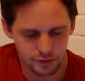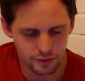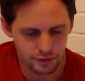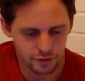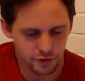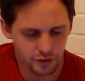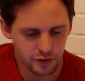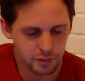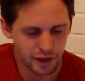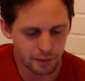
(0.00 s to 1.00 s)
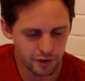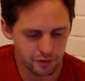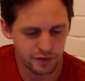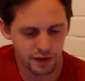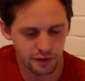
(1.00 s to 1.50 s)
There's nothing bad about
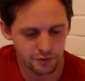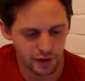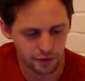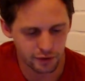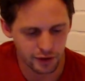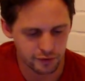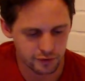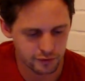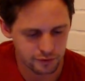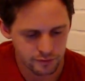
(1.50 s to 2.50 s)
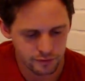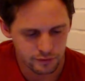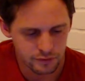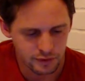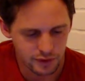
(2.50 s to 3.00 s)
seeking validation.
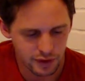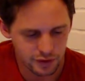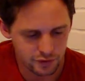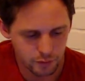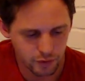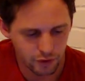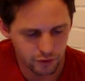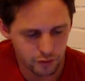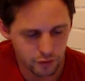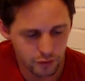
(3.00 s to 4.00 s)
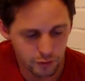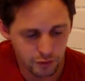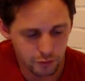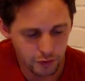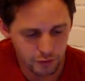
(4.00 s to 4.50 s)
It's all part of who
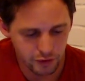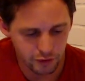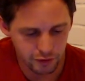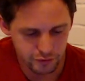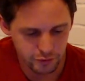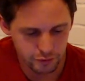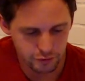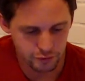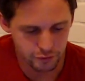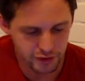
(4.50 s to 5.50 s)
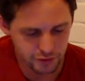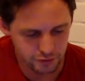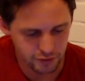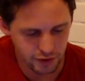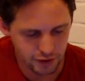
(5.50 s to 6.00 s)
and what we are as social
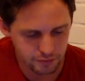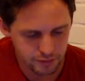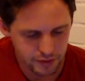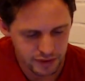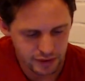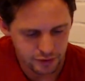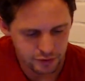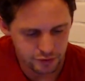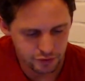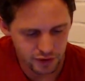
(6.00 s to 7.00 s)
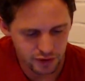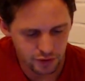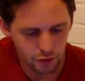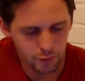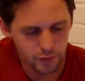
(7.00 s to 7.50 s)
creatures, and I'm just trying to
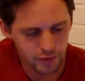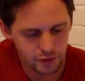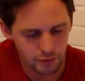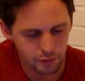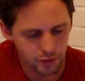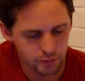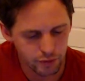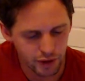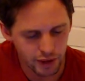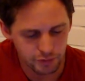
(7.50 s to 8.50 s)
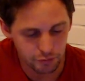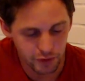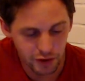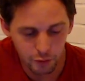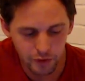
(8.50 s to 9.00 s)
open or perhaps
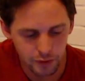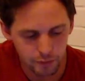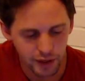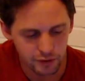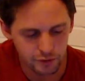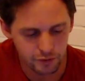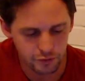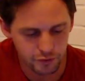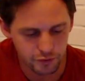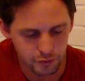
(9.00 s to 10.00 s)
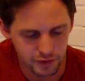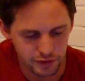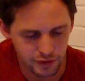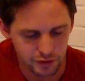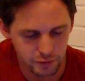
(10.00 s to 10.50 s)
reopen a path of fulfillment
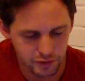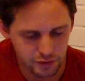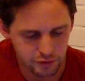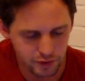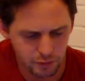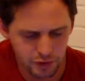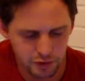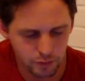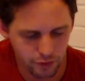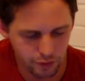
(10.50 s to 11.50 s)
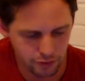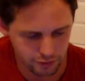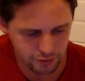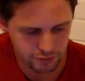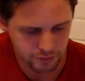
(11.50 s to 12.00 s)
that is potentially much
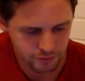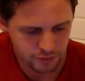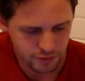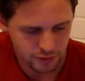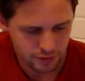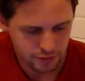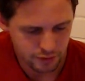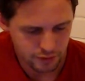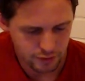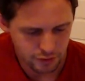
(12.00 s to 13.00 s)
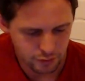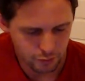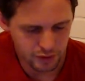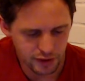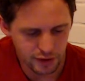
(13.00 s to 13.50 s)
broader.
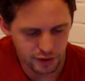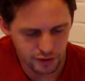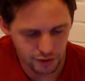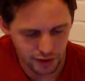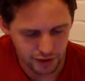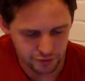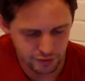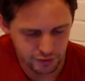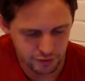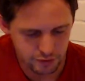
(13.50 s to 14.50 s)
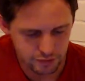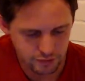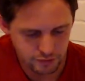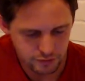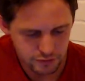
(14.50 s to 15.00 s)
One I did last year
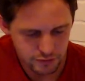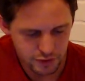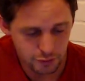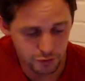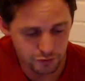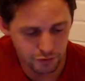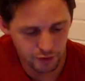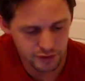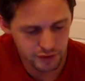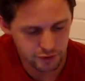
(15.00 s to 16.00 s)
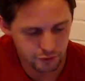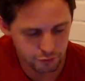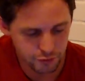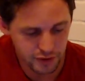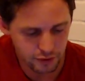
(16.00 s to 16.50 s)
was volunteer at a
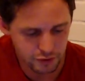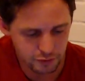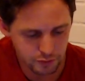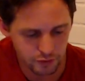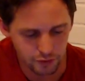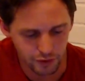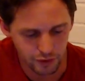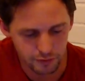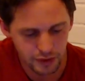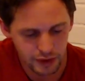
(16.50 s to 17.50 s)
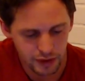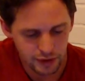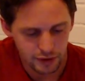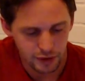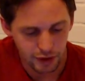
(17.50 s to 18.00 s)
free lunch program.
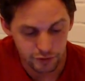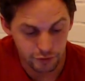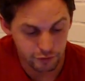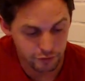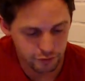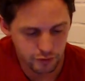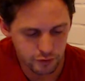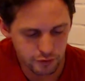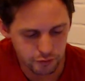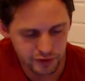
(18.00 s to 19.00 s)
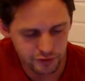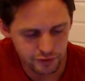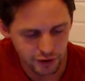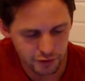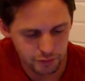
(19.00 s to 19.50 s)
I served food,
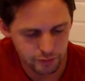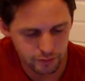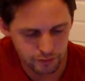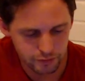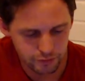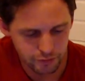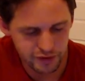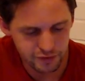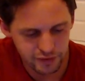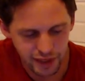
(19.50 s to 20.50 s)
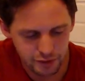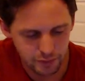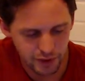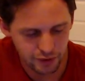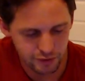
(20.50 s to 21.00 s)
restacked
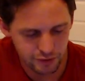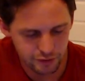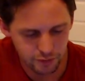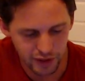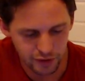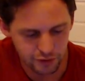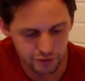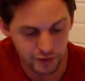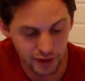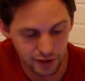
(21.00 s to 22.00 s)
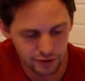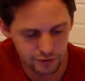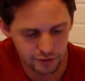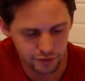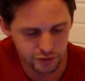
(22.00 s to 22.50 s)
pallets and pallets of
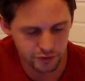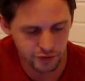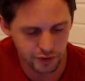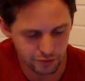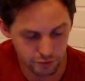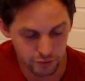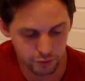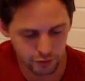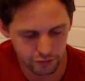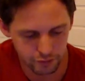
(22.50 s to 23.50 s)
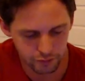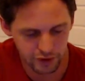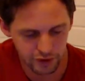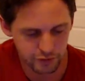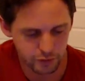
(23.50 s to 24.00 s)
cans, and shifted inventory from
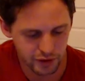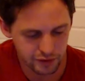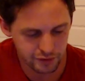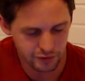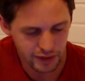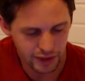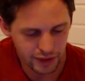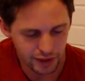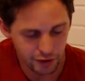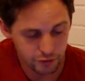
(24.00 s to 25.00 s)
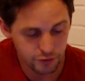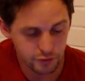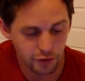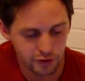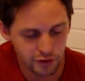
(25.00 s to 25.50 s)
place to place, and also
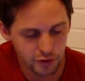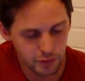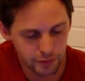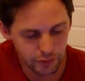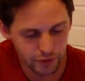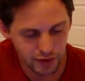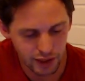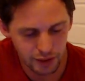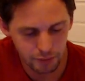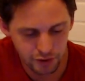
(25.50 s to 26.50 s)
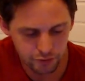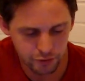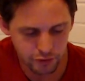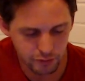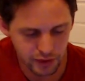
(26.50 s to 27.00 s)
talked to the people that came in
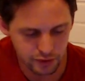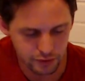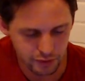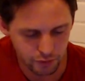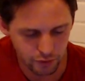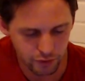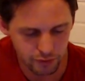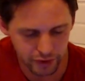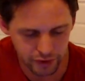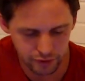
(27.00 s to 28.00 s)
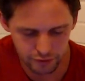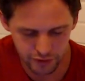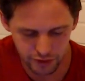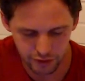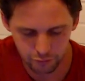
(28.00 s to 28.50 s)
for a meal and broadened my
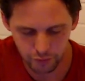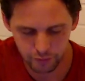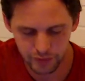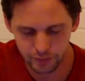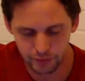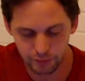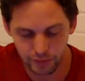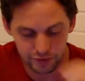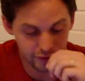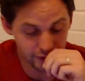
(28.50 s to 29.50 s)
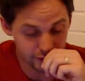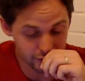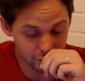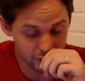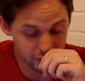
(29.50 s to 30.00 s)
understanding of what people in my city are
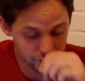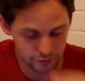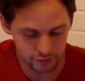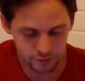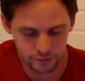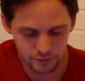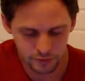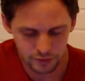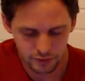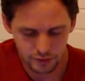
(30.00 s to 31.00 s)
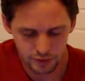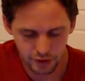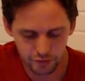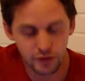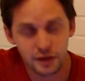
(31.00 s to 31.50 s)
going through. I
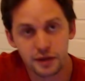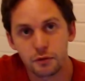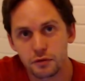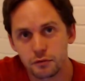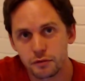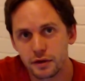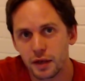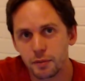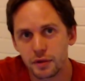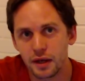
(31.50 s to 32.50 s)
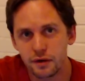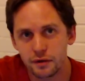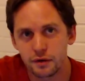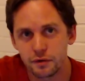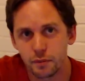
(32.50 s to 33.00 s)
feel like that was a real
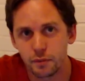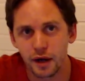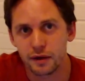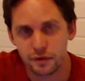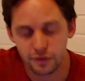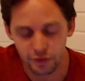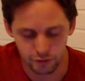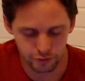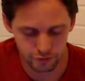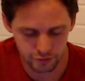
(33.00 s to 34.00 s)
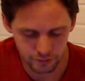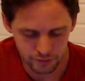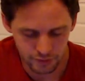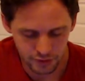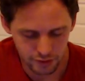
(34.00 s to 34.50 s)
application of myself,
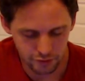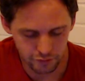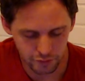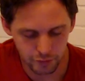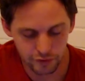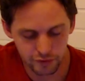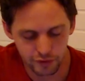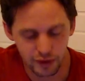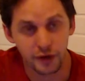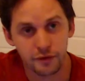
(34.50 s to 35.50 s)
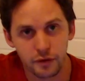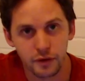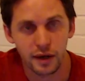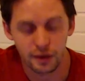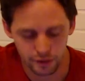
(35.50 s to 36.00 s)
of the person that I've
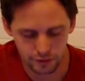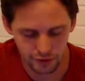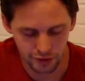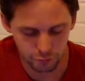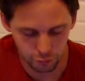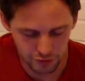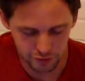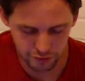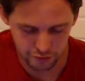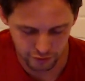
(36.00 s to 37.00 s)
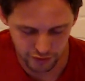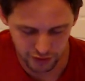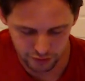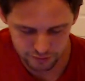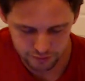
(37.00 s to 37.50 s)
created, that I've worked to create.